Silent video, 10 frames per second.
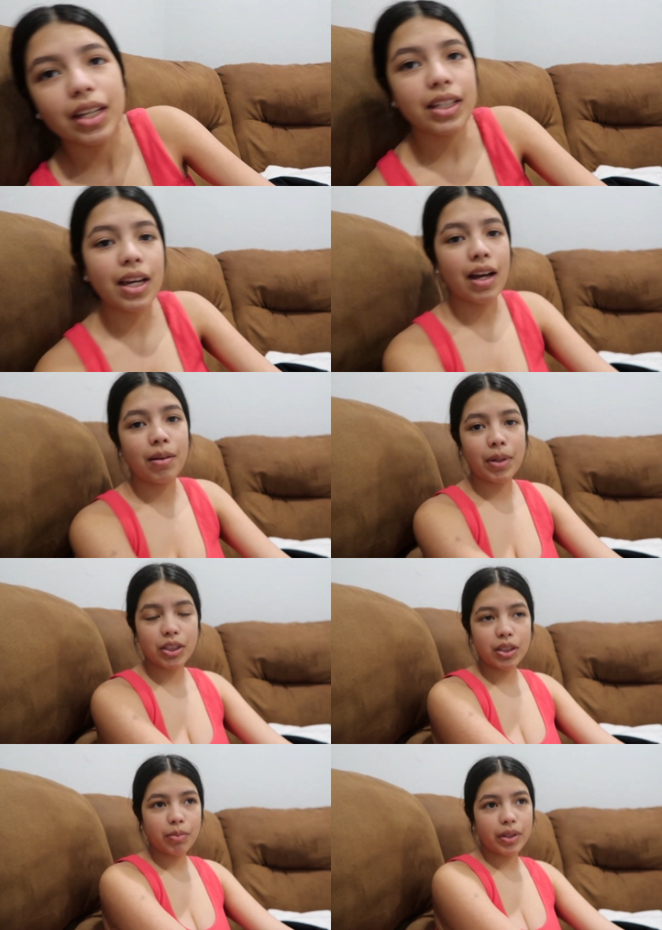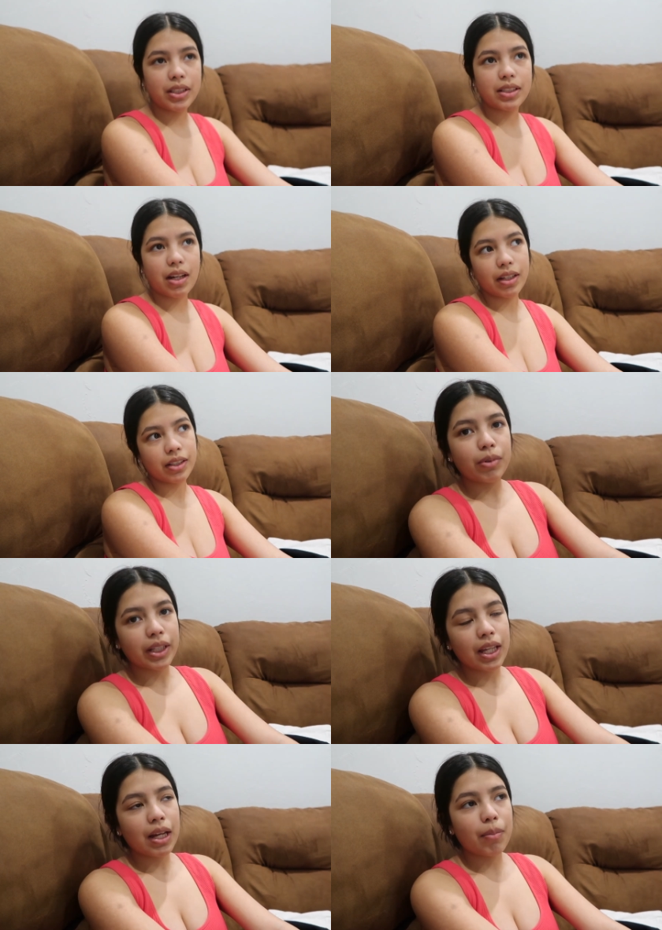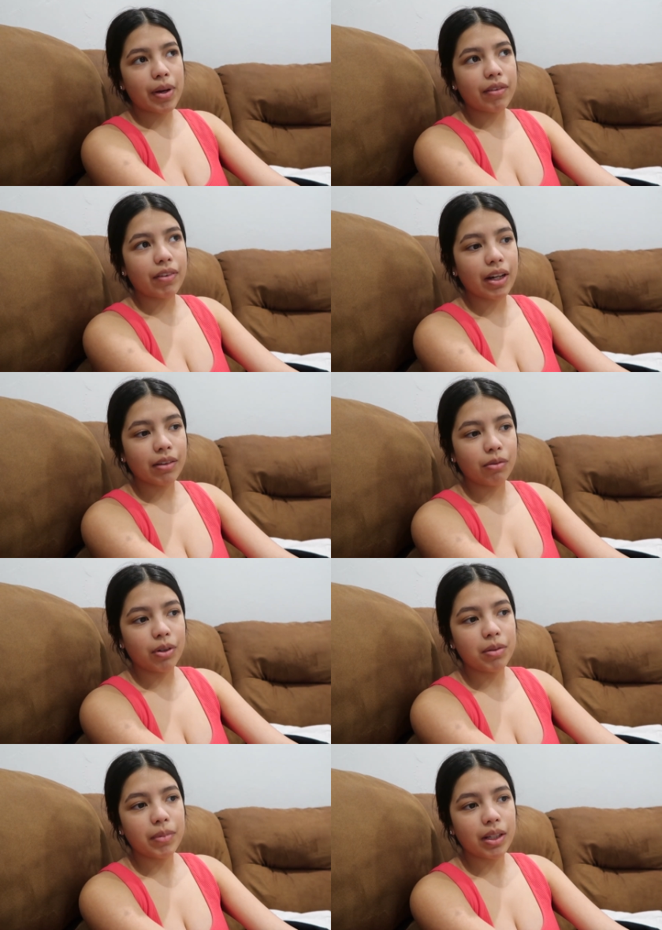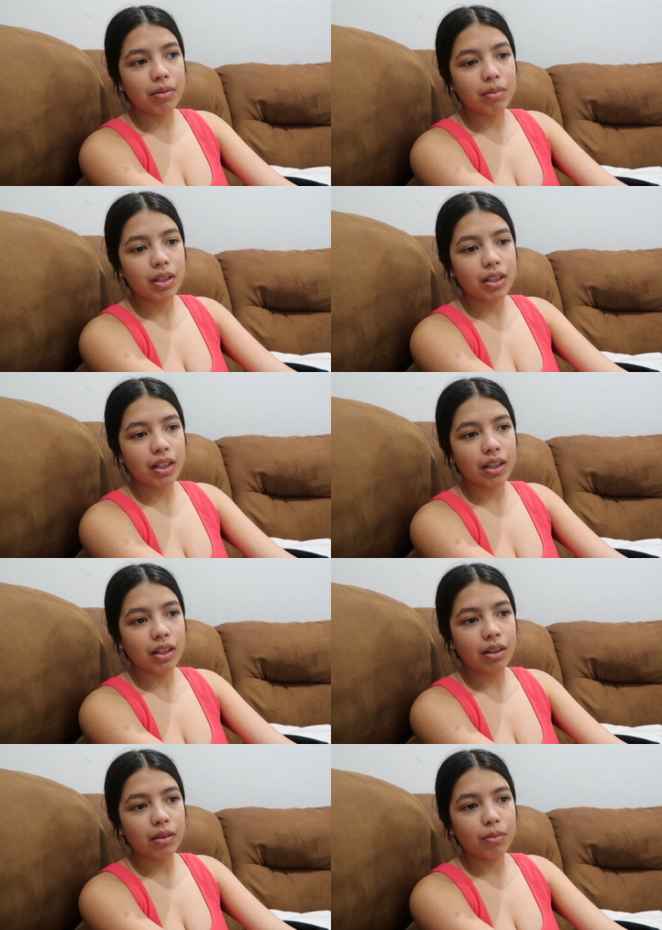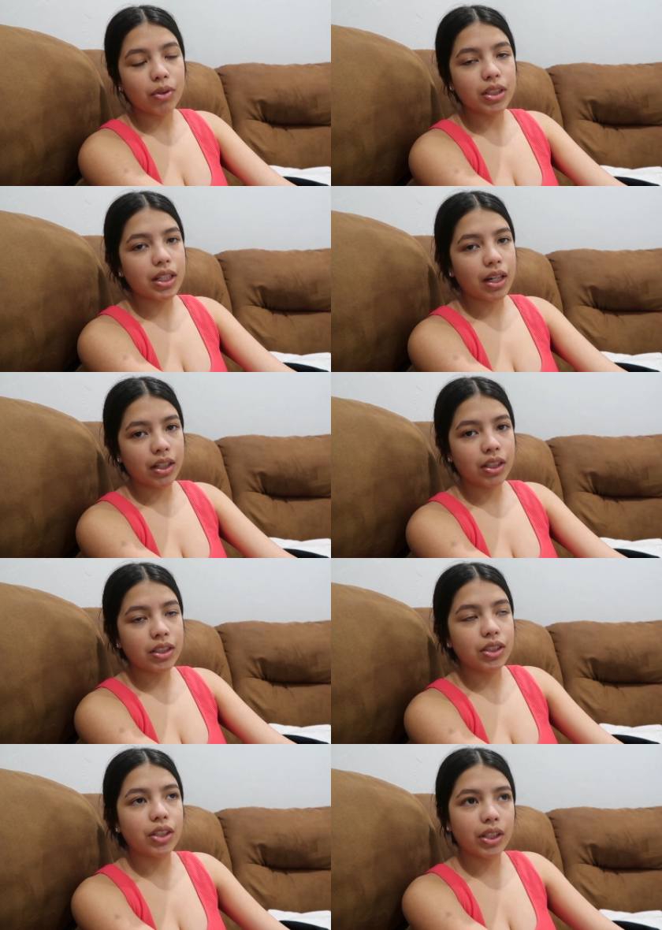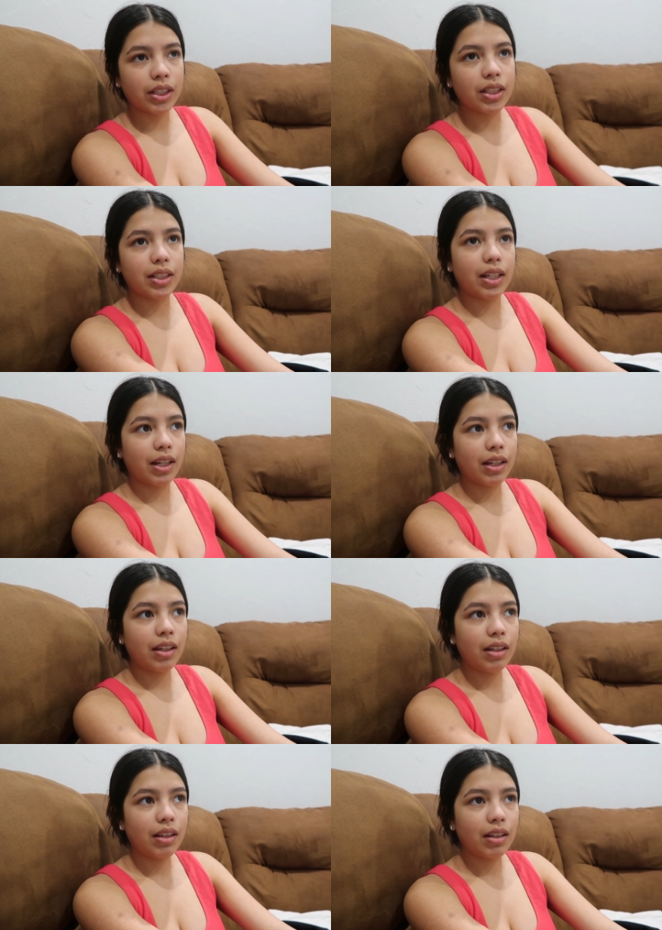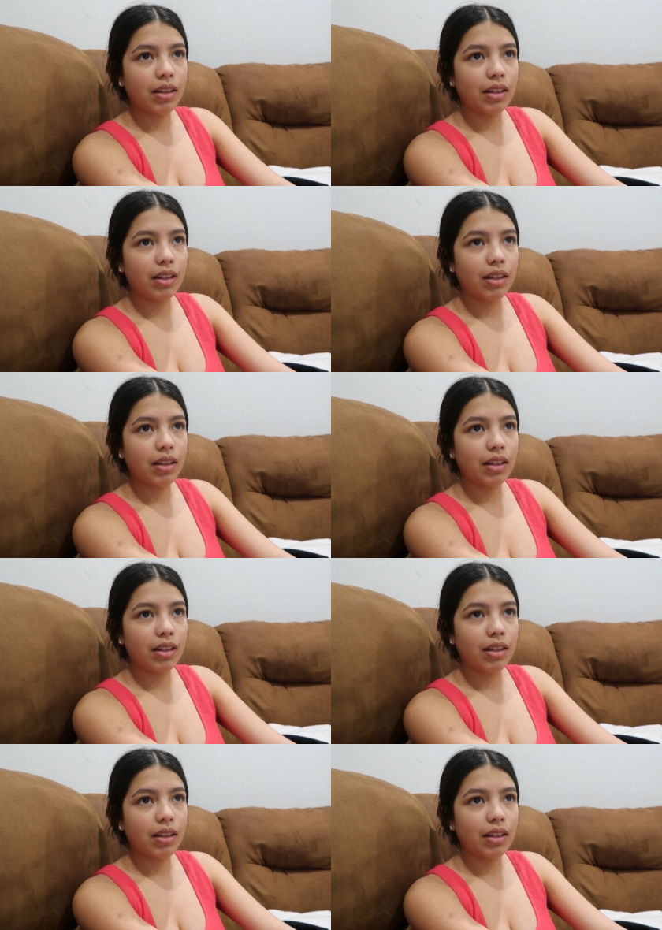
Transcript: yeah i'm actually pretty tired waking up at five would make me like more tired during the day